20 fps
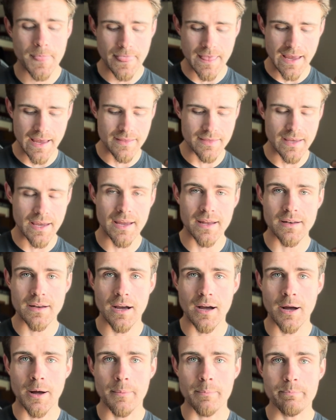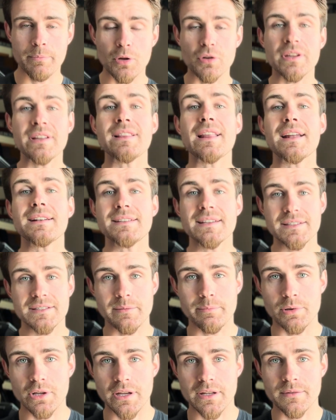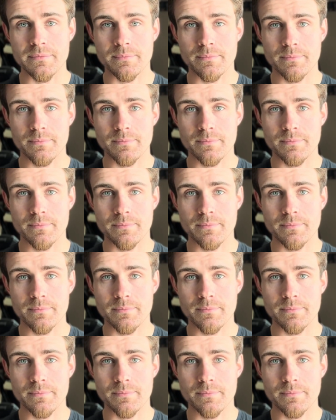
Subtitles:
and then building that discipline.